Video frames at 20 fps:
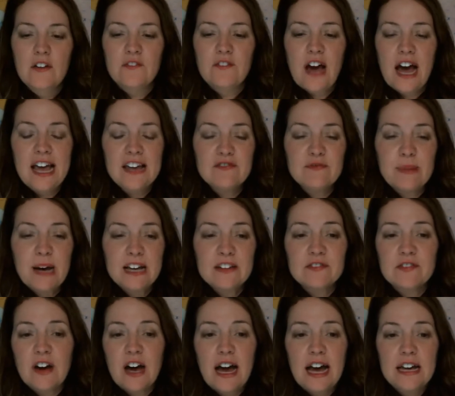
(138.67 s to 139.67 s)
five by
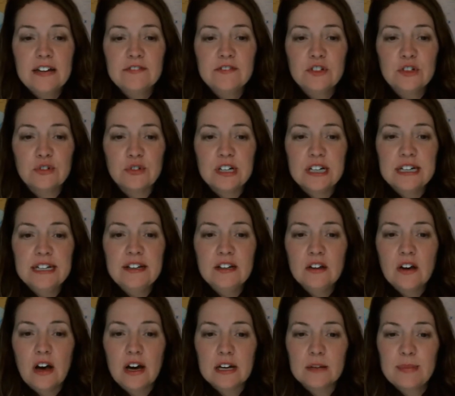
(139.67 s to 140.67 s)
five grid
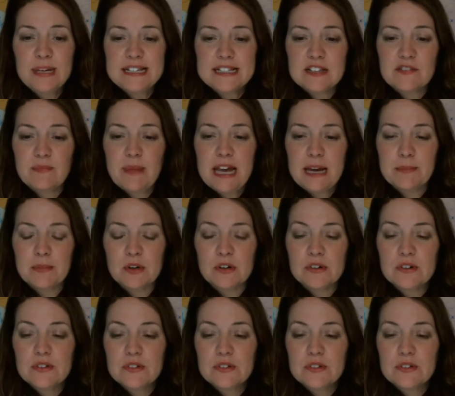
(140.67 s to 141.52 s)
on a piece of paper.